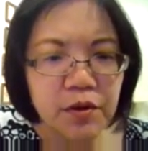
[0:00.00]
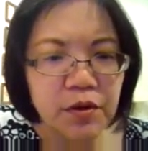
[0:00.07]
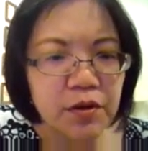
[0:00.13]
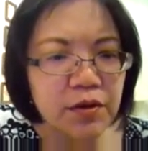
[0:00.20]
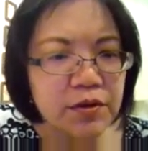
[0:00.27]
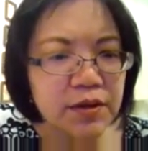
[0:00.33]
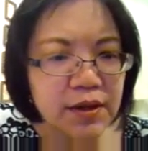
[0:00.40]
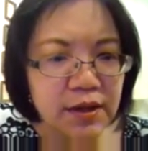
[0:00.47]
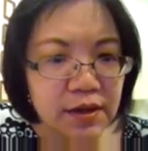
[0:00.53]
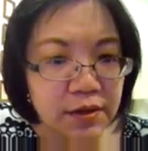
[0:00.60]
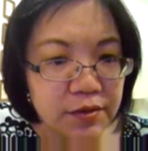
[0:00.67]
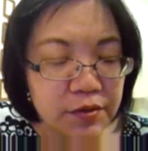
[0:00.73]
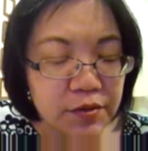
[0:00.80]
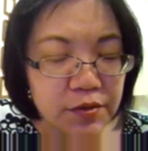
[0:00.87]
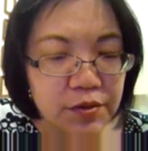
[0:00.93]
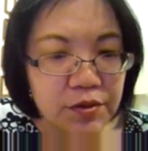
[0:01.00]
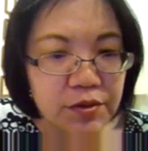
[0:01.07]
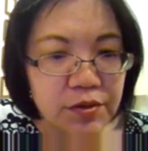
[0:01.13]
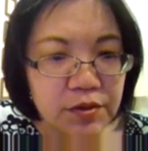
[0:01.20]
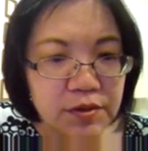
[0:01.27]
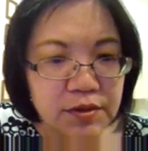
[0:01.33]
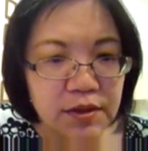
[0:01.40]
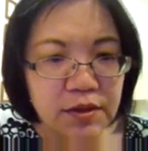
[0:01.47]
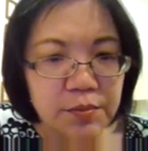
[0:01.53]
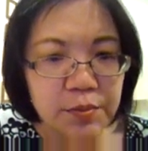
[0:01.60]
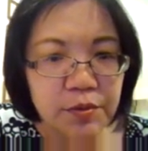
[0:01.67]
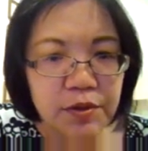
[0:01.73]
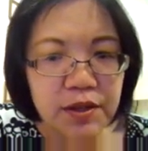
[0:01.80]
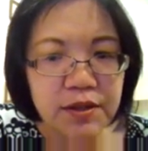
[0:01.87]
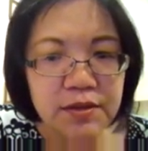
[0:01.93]
all the other data
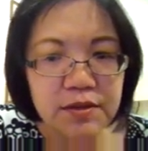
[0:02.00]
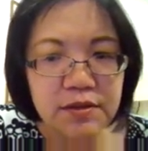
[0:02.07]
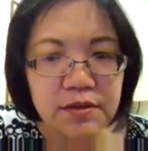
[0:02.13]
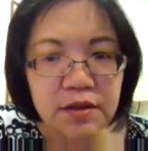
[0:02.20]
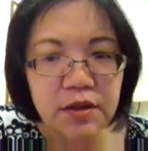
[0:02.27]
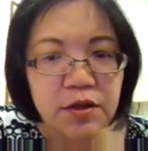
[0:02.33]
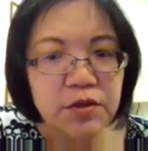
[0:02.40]
points.